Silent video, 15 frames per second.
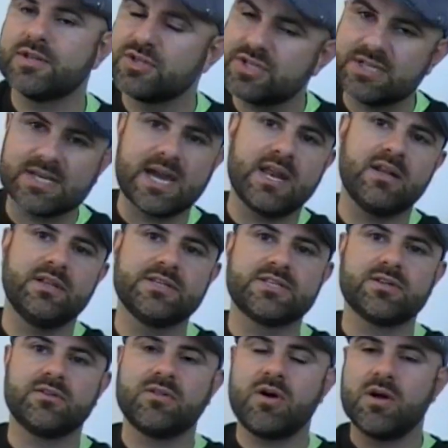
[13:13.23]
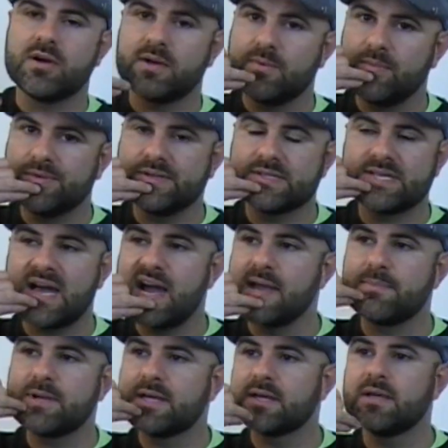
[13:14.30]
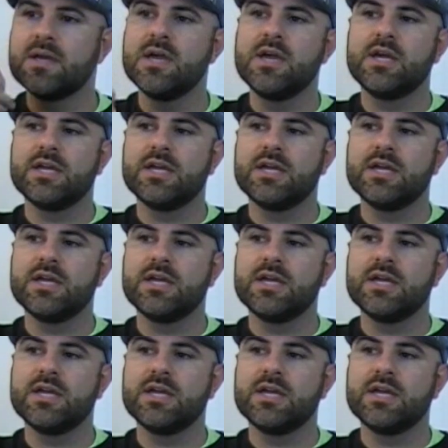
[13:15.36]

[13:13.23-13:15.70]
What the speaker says: You just got to listen along with the timing,